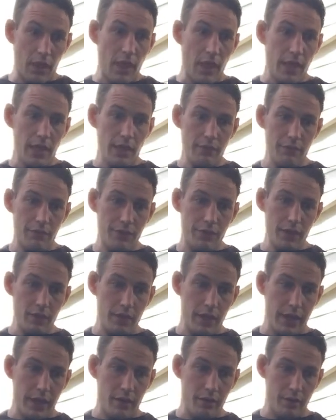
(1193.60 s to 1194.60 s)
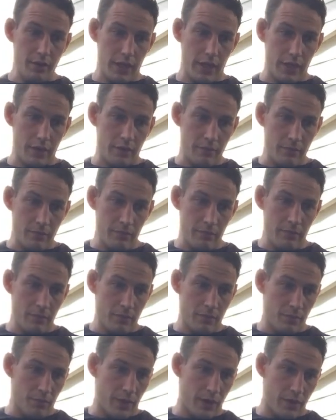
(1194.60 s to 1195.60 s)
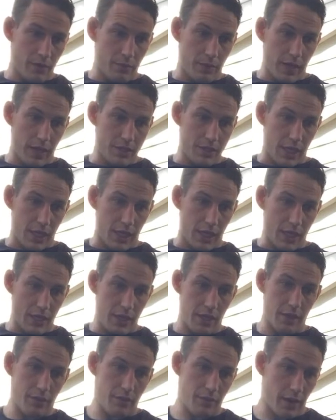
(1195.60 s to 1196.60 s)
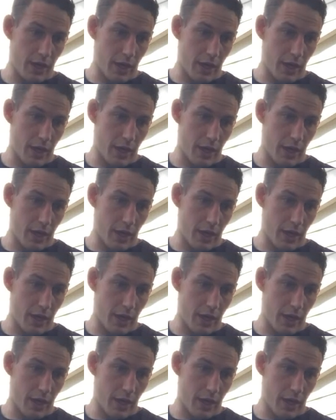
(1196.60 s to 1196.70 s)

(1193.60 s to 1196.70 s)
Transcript: I can feel how like right away as I inhale,